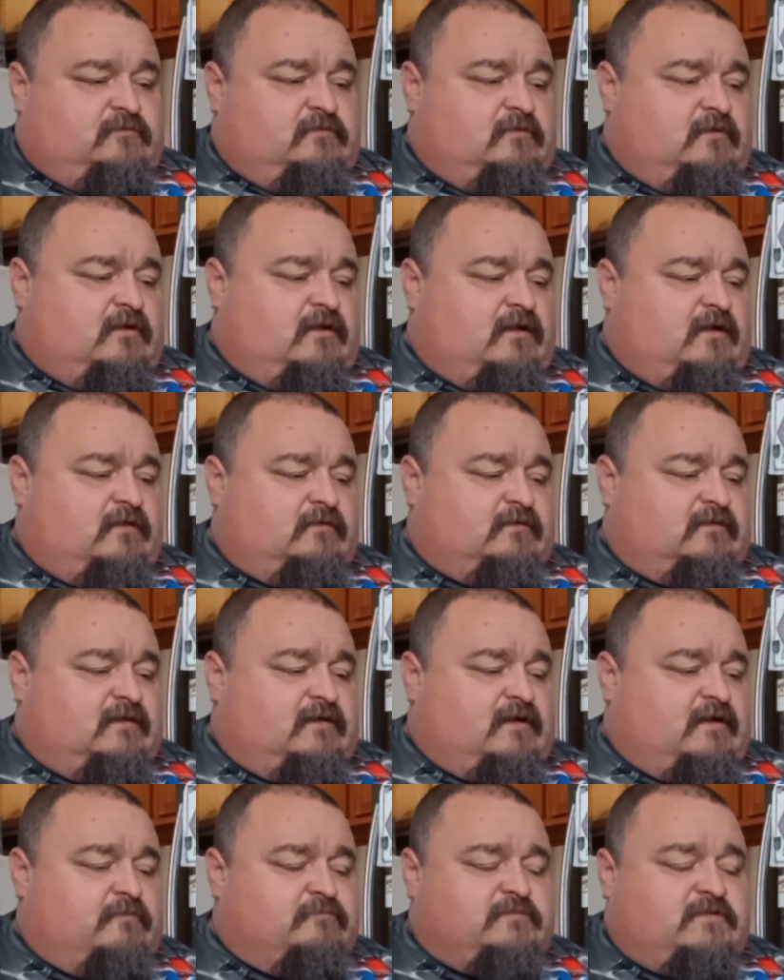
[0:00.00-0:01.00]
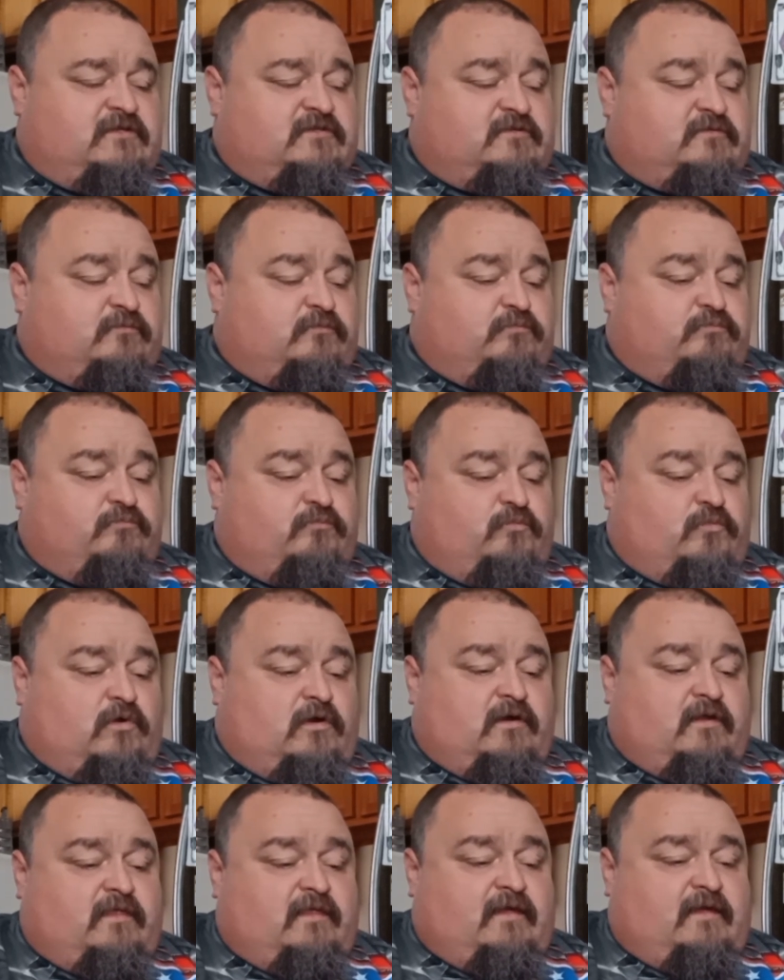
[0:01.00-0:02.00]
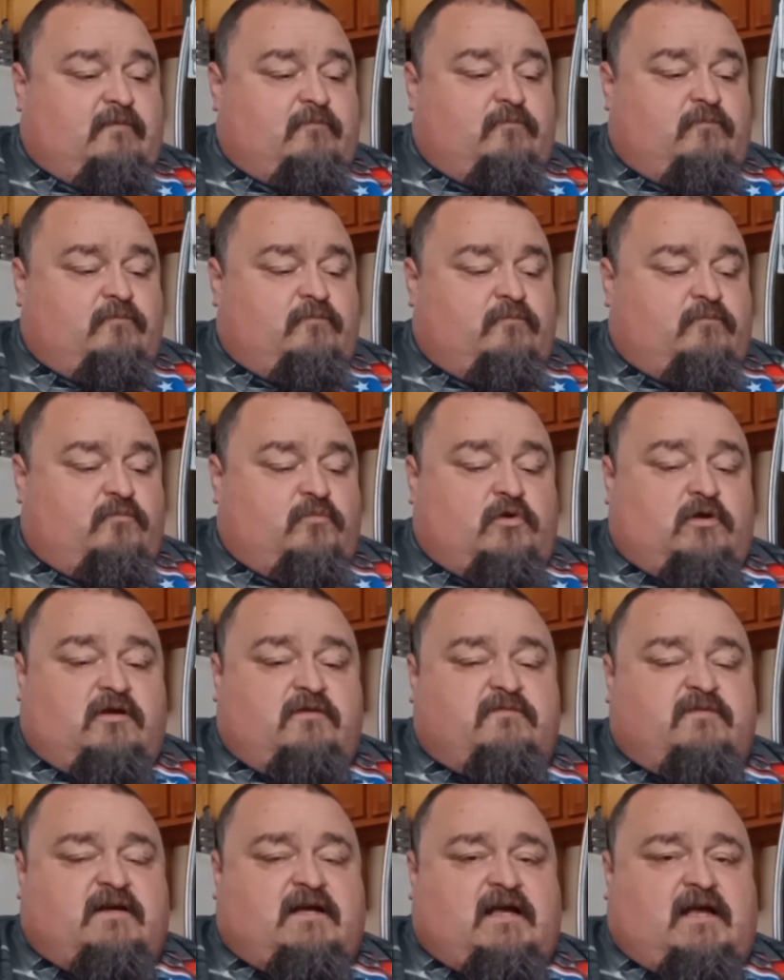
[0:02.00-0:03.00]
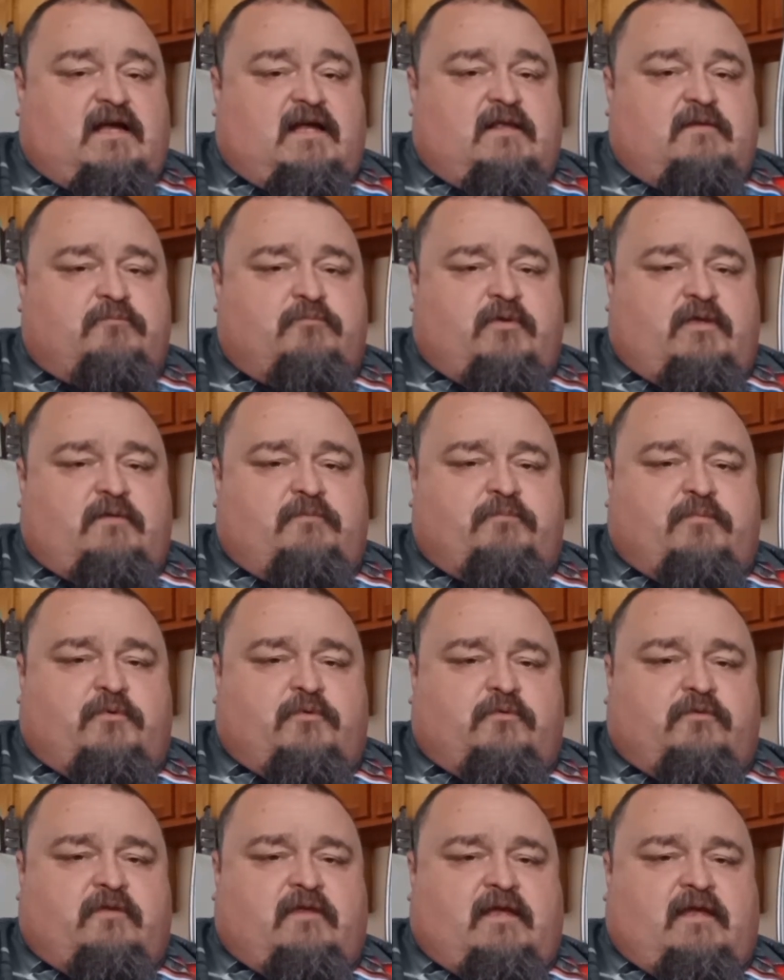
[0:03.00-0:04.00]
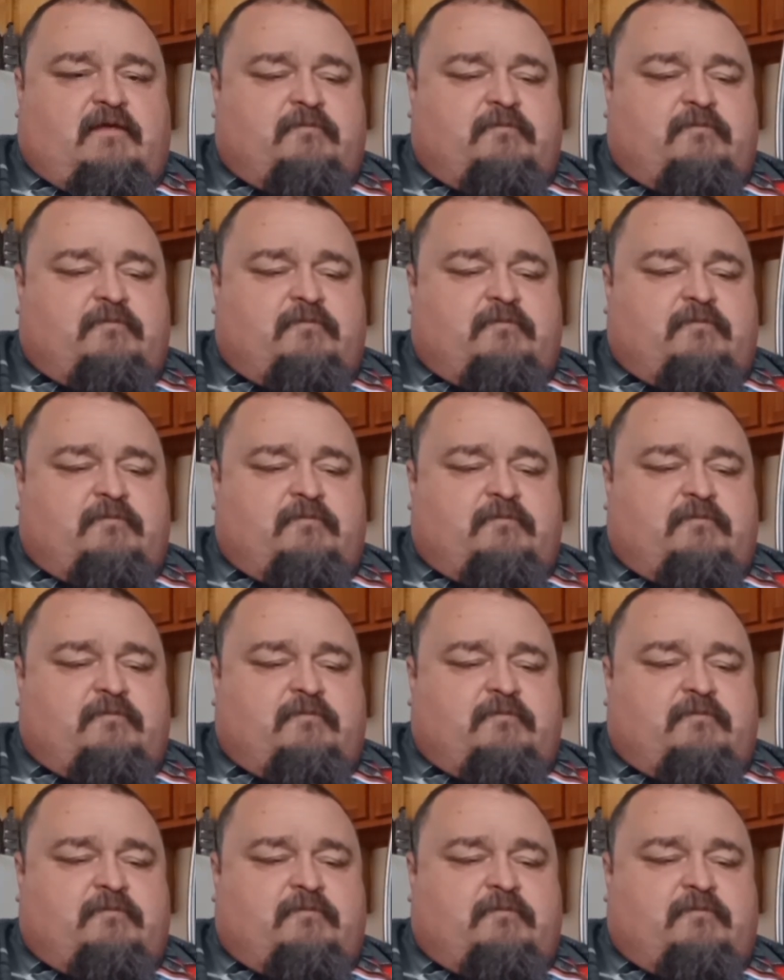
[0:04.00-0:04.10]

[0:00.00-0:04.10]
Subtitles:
I think I'm just one of them, one of a kind people that